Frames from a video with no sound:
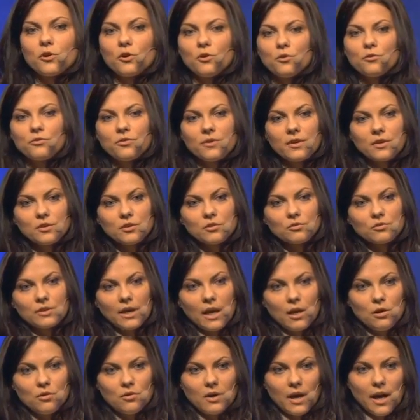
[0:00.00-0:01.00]
growth, and you
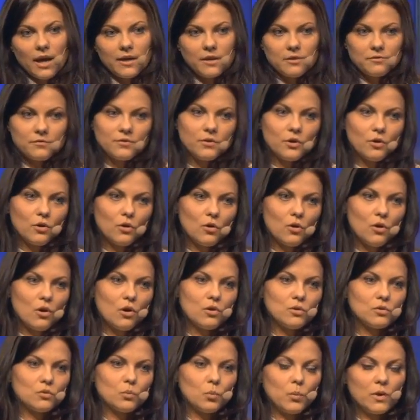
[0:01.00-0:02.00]
now kind of know
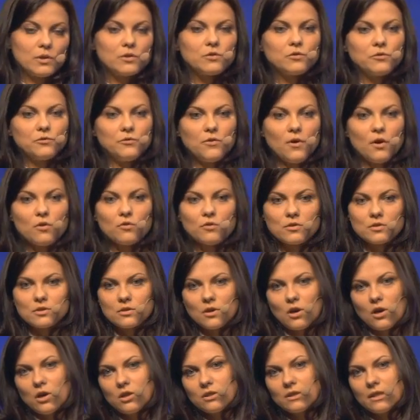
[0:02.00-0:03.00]
on what to
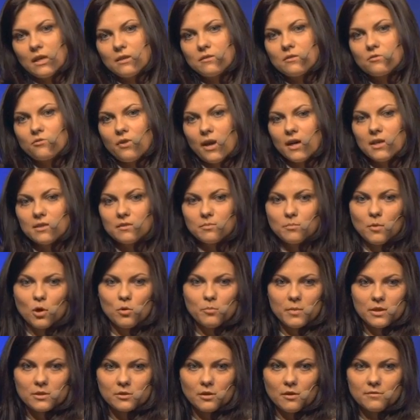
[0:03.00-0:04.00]
focus on at the right
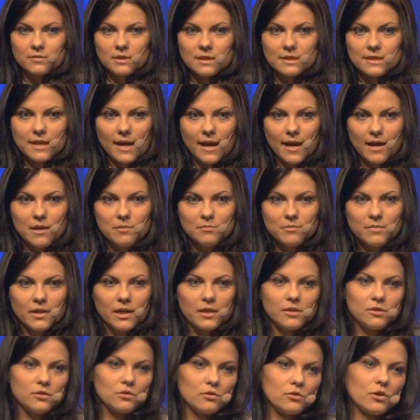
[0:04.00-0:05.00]
moment of the time,
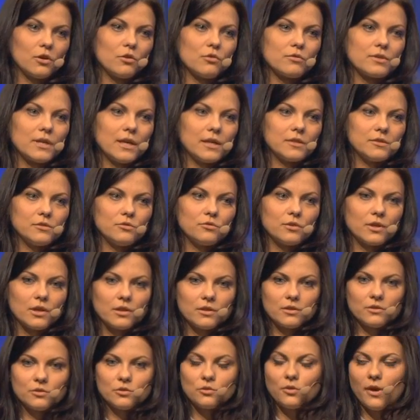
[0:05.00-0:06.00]
and you know that
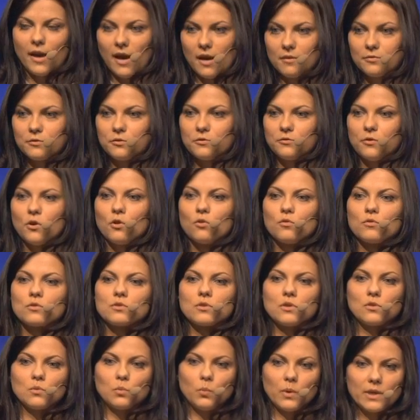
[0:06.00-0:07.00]
you have to
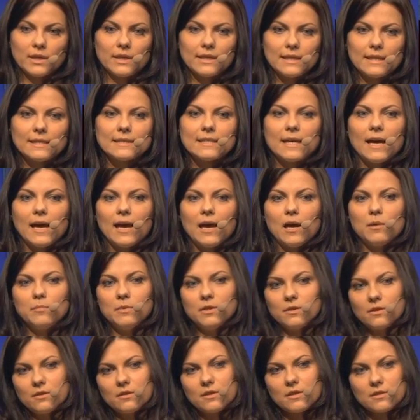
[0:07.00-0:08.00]
focus on one at a
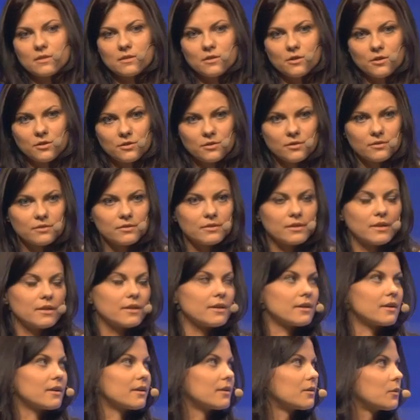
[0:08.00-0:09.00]
time and in a certain
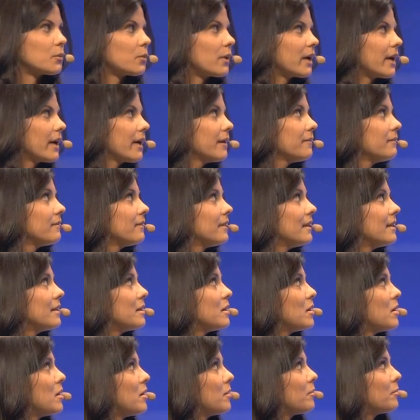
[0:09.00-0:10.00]
way.
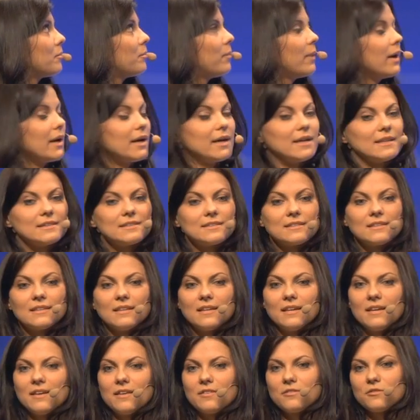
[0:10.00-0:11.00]
But
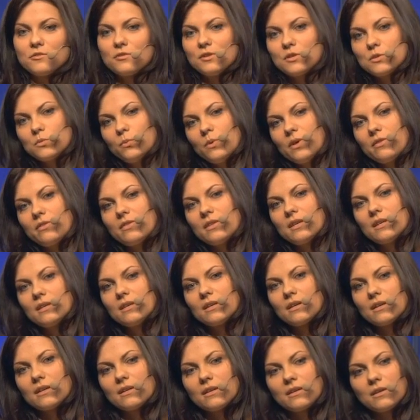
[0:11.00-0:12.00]
there is one
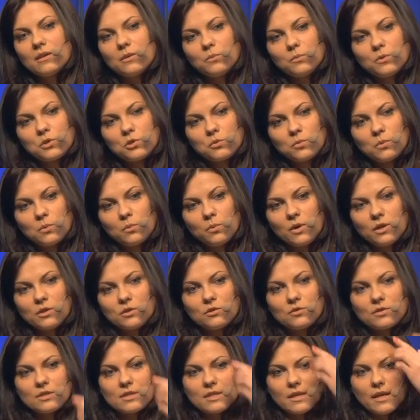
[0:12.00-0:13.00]
thing which we
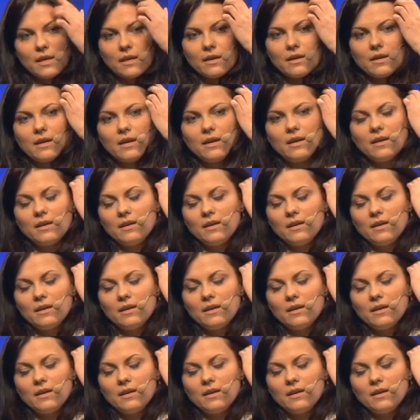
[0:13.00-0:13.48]
want to say.